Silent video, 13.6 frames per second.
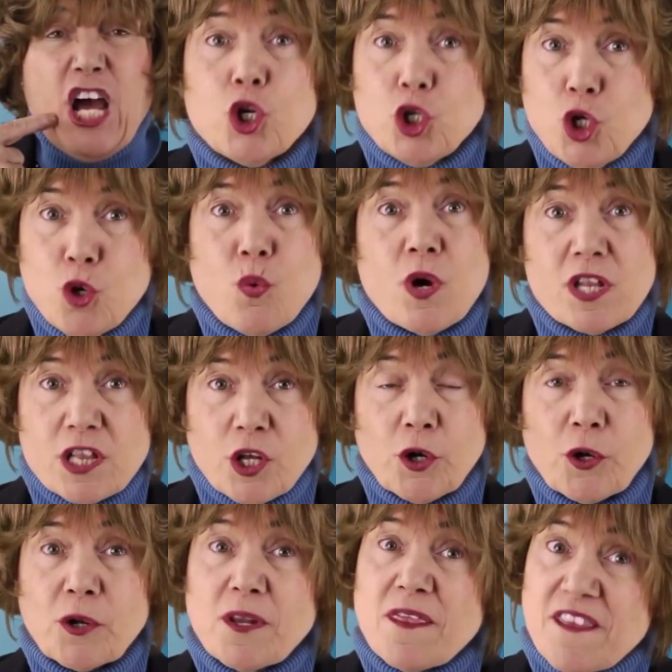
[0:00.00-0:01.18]
You will
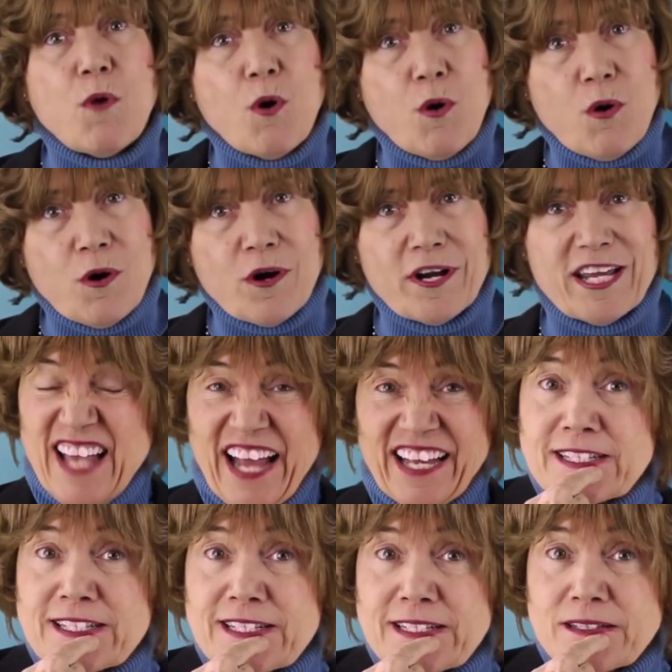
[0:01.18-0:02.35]
learn more
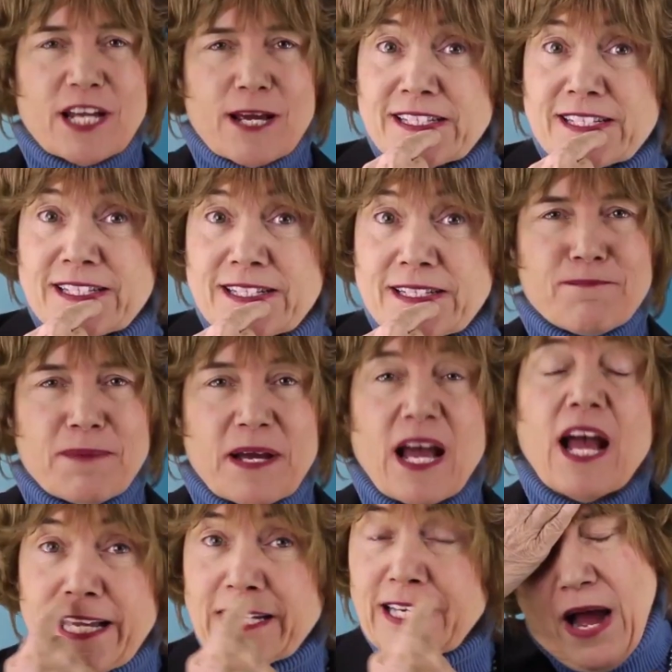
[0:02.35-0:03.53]
sex tips
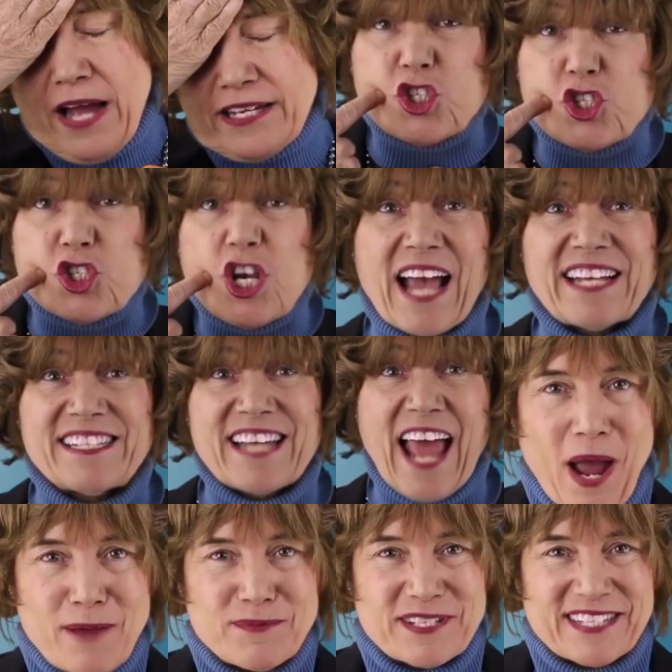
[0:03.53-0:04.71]
in my shite
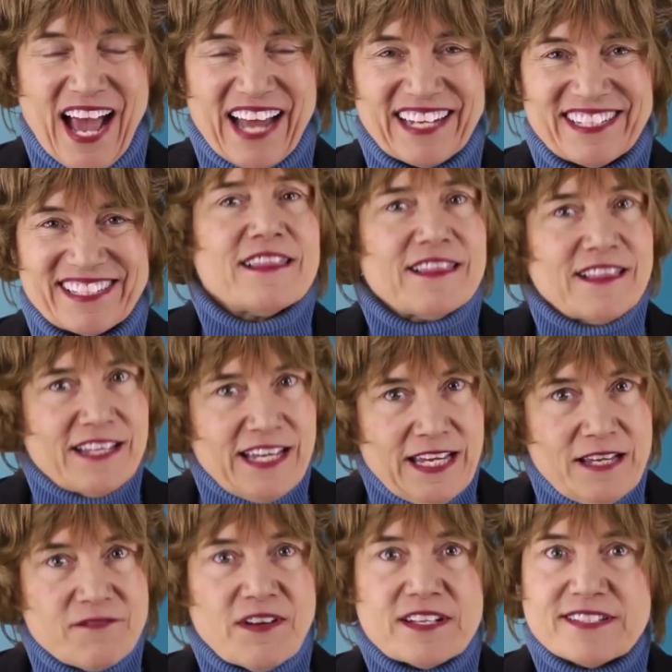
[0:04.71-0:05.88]
website.
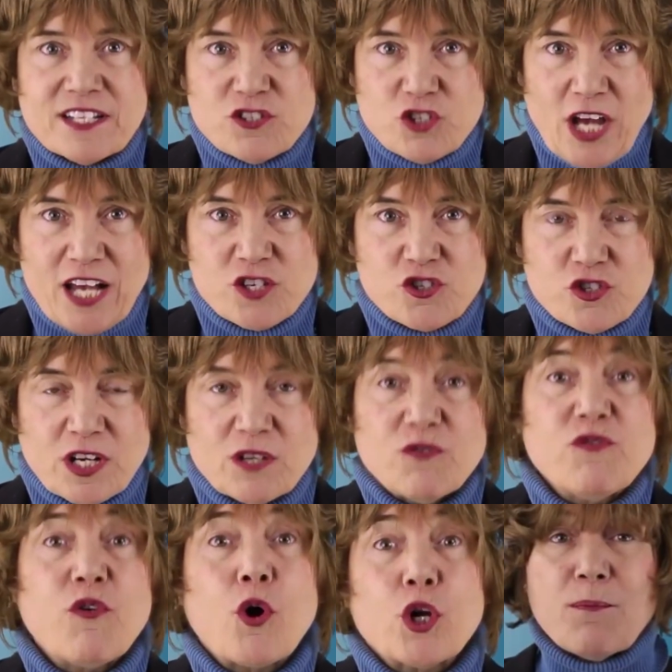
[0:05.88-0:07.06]
Leave a suggestion
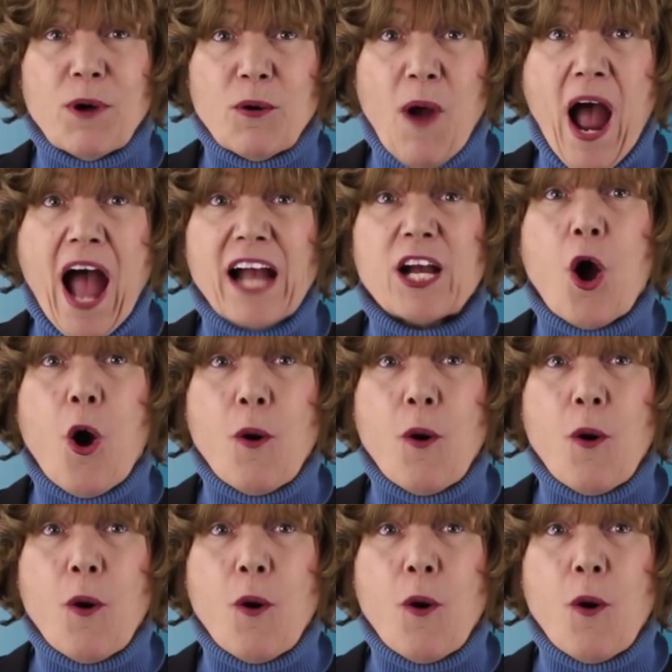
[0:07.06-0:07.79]
for Barack